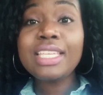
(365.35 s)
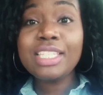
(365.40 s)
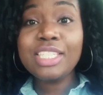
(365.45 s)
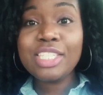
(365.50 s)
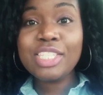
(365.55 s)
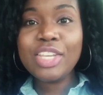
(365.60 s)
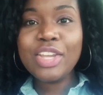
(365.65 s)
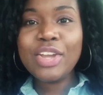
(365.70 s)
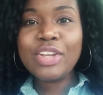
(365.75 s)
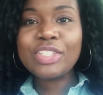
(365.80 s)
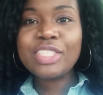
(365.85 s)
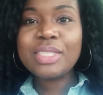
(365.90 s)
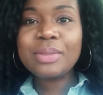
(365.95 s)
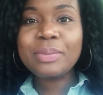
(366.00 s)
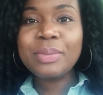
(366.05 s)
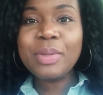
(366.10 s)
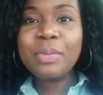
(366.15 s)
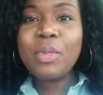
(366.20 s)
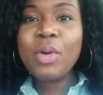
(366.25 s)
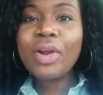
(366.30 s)
easier to
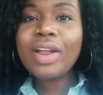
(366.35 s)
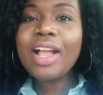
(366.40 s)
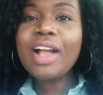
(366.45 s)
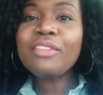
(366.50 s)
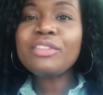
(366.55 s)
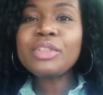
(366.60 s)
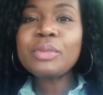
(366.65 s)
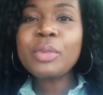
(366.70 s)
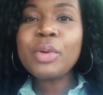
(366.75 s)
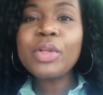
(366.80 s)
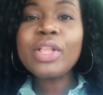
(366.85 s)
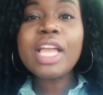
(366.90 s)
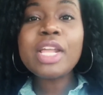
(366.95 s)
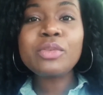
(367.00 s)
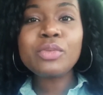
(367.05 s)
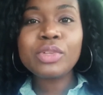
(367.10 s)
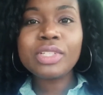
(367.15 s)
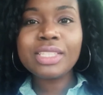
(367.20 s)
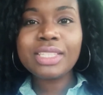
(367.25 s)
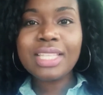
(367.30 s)
be more comfortable
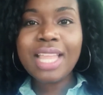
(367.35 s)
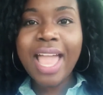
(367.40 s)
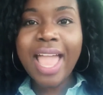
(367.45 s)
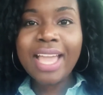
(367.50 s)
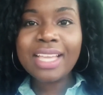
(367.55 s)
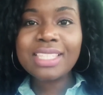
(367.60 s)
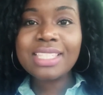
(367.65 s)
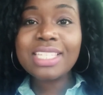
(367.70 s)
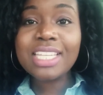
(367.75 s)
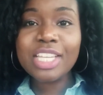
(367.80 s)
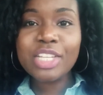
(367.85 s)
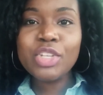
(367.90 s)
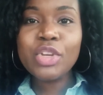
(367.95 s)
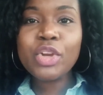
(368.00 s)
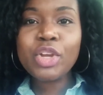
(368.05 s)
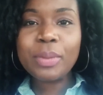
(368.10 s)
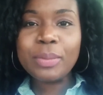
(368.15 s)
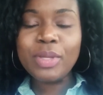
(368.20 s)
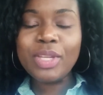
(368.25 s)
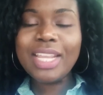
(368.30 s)
and relaxed in
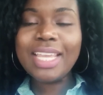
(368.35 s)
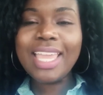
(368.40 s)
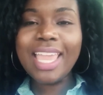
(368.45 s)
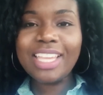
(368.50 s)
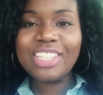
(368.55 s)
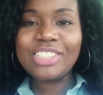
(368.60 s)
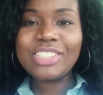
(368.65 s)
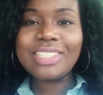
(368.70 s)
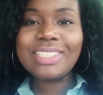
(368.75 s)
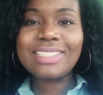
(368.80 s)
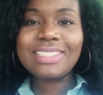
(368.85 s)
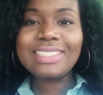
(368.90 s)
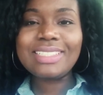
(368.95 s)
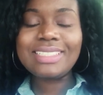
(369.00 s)
your communication.